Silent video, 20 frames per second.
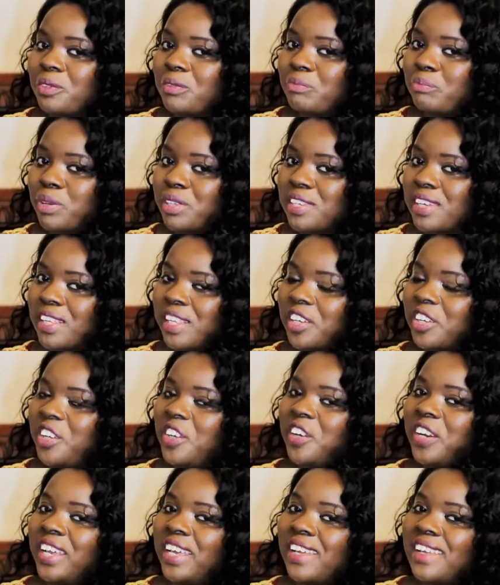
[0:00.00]
particular
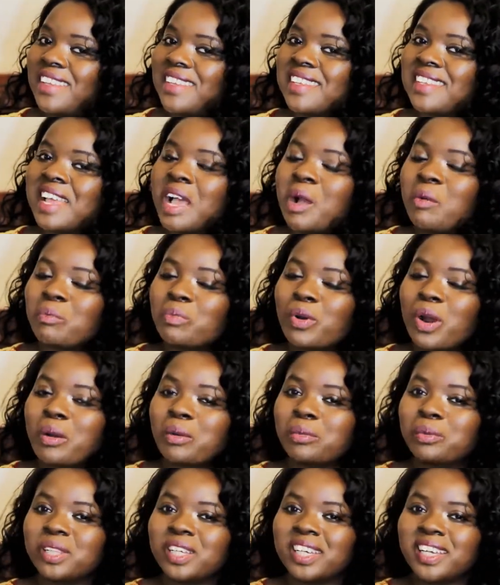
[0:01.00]
unit is
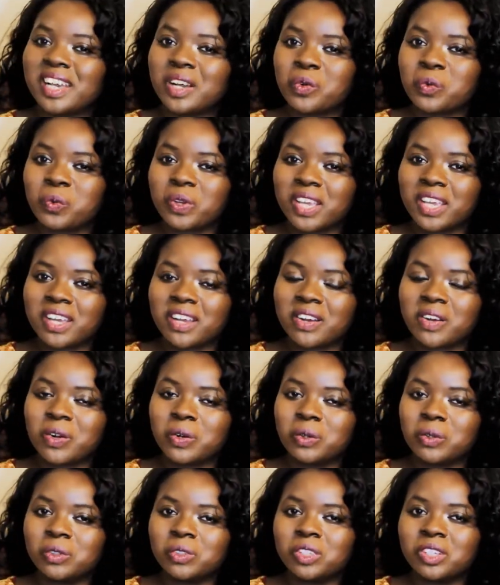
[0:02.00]
probably a week
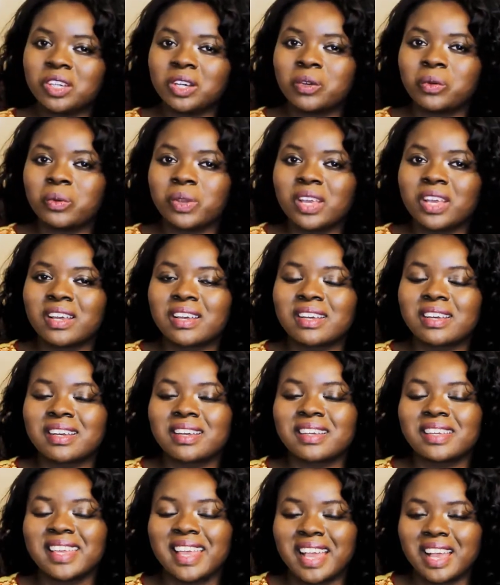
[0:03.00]
old.
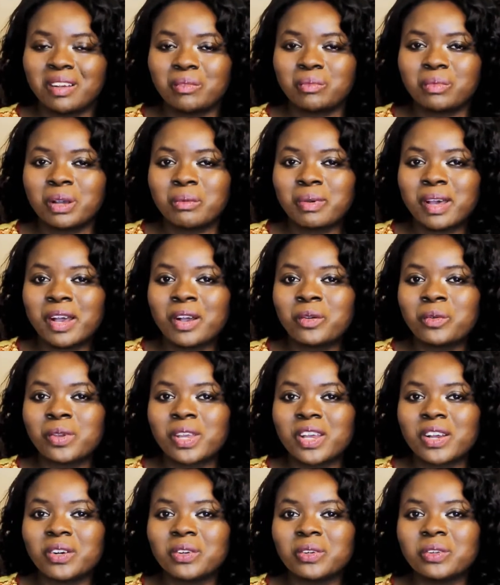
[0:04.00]
About a
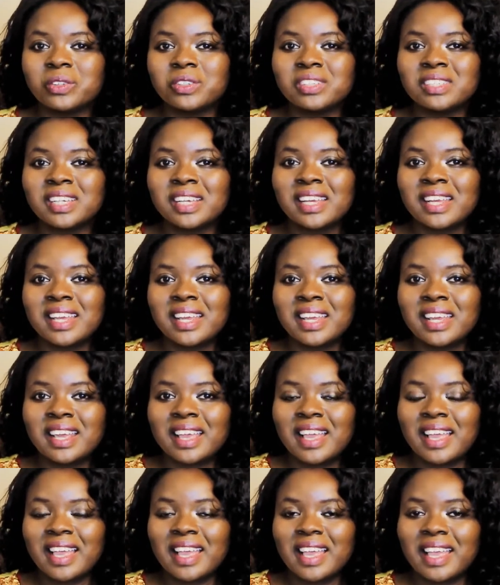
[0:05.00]
week old.
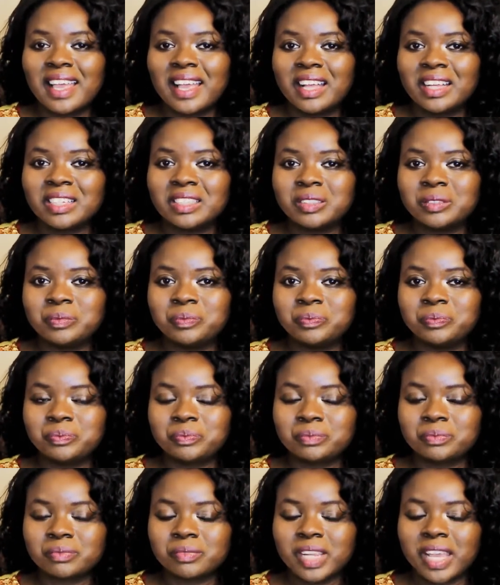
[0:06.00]

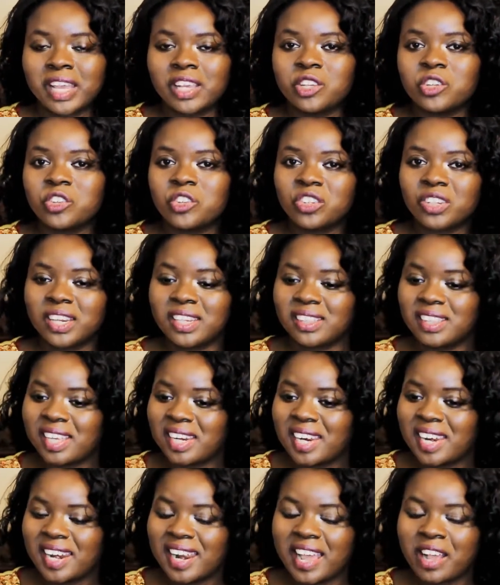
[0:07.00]
I usually
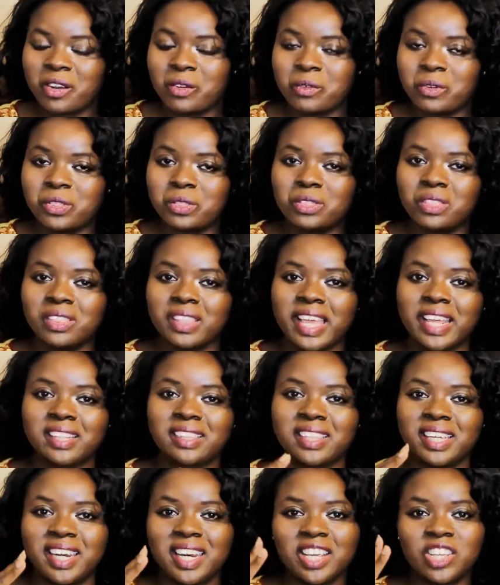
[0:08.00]
thin it out with like
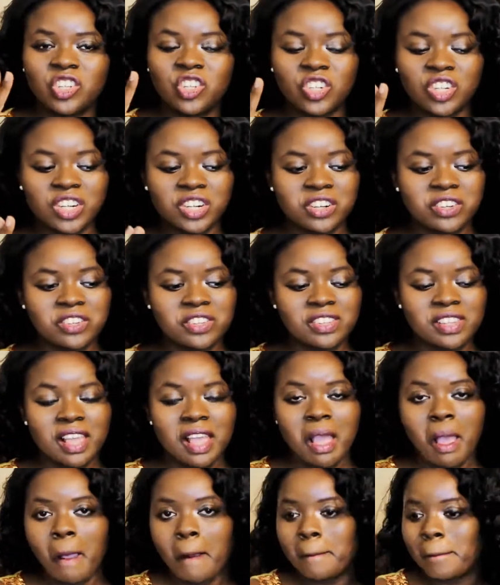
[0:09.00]
thinning shears,
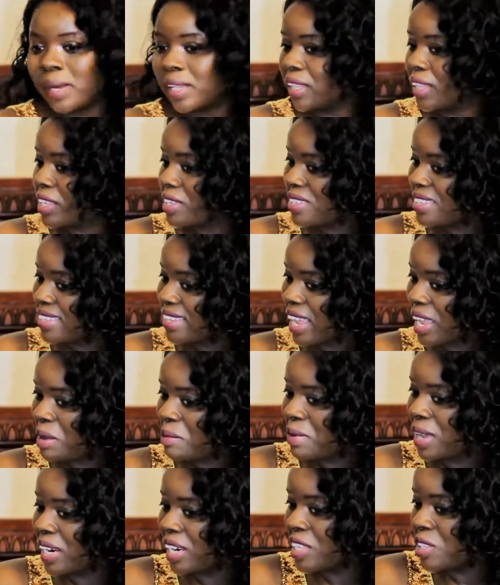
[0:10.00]
but this
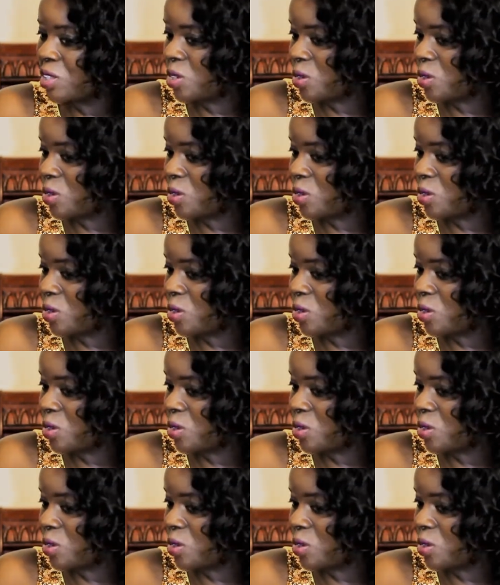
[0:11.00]
time I didn't